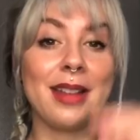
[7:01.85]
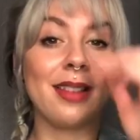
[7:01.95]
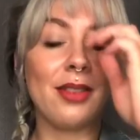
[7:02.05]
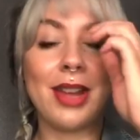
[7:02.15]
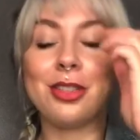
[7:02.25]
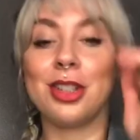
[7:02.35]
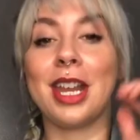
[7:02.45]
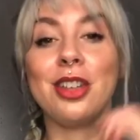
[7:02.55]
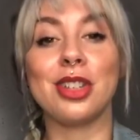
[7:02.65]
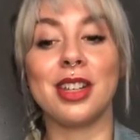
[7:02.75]
I love
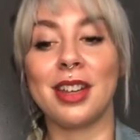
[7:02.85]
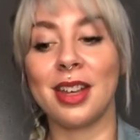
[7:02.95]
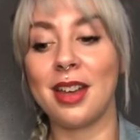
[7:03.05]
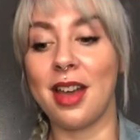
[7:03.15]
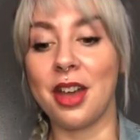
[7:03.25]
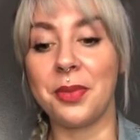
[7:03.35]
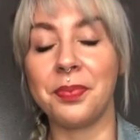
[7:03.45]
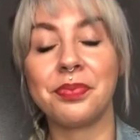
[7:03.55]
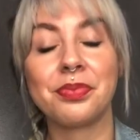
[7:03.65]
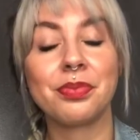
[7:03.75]
education,
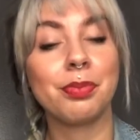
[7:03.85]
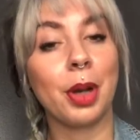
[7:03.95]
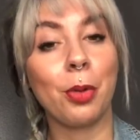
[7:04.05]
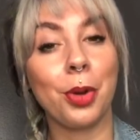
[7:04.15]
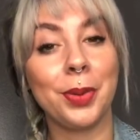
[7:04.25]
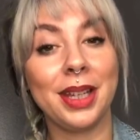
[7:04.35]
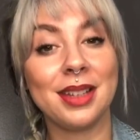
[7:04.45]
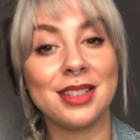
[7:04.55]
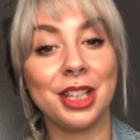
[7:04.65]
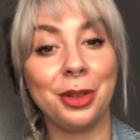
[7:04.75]
um, but we'll be
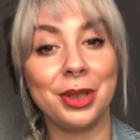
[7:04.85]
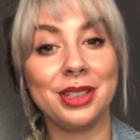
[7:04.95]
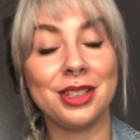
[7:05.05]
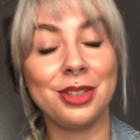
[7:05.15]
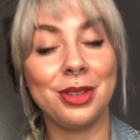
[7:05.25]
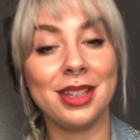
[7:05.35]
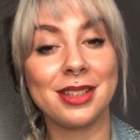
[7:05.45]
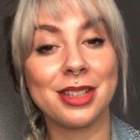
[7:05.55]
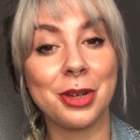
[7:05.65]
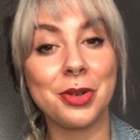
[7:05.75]
continuing to do
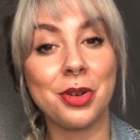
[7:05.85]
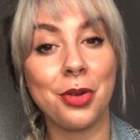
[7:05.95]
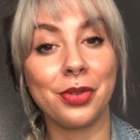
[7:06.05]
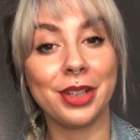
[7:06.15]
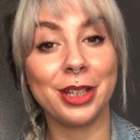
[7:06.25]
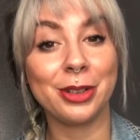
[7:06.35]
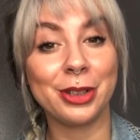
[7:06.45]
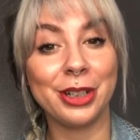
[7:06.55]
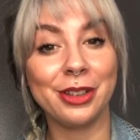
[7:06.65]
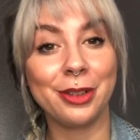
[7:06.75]
these, so hopefully you'll
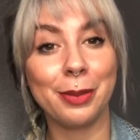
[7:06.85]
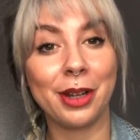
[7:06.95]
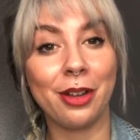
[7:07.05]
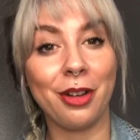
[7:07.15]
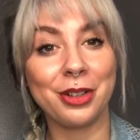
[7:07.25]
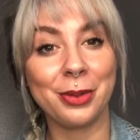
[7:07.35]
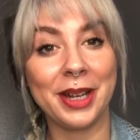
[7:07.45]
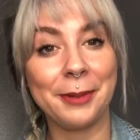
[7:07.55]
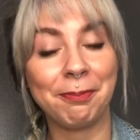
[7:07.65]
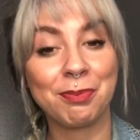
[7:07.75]
learn a little bit along the
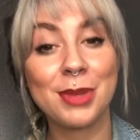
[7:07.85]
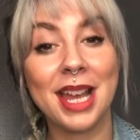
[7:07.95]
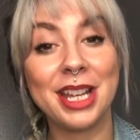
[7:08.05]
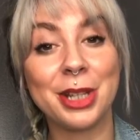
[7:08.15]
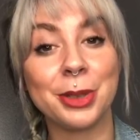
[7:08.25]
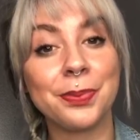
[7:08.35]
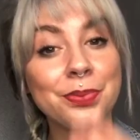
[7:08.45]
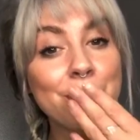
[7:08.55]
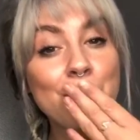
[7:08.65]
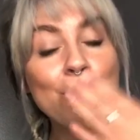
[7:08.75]
way. Anywho,
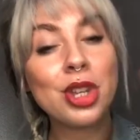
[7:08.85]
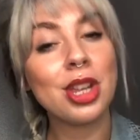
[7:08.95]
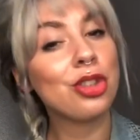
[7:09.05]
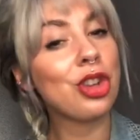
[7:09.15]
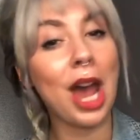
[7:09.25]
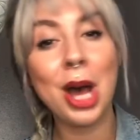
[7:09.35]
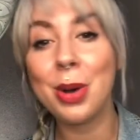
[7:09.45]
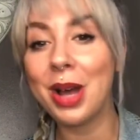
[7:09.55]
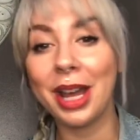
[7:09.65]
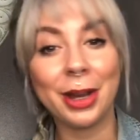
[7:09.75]

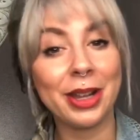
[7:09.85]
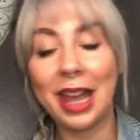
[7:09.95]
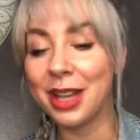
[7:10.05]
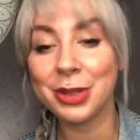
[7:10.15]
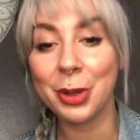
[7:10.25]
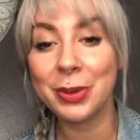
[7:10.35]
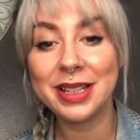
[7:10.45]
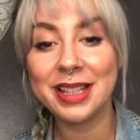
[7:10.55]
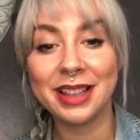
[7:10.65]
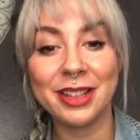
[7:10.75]
ciao. I, as
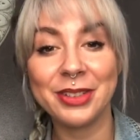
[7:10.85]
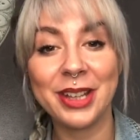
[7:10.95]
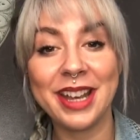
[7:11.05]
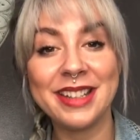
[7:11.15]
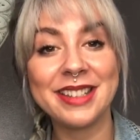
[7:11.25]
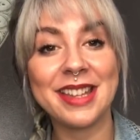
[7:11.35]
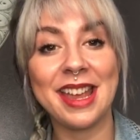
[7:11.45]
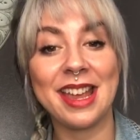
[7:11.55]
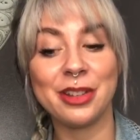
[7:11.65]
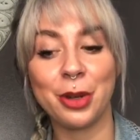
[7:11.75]
always, I love you guys,
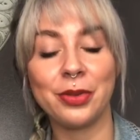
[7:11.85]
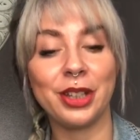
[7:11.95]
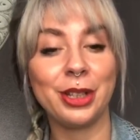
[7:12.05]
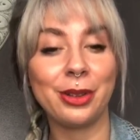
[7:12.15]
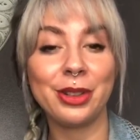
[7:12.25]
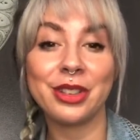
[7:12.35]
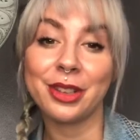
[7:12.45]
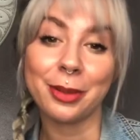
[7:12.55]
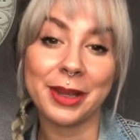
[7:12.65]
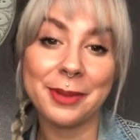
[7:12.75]
and hopefully you learned a
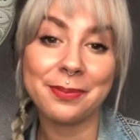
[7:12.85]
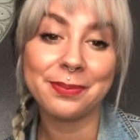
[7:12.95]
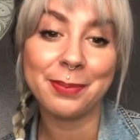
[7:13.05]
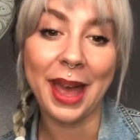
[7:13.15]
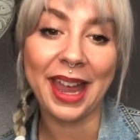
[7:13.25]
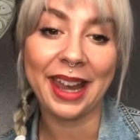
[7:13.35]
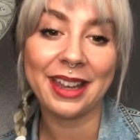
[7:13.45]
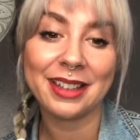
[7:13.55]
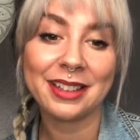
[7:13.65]
little bit. Bye.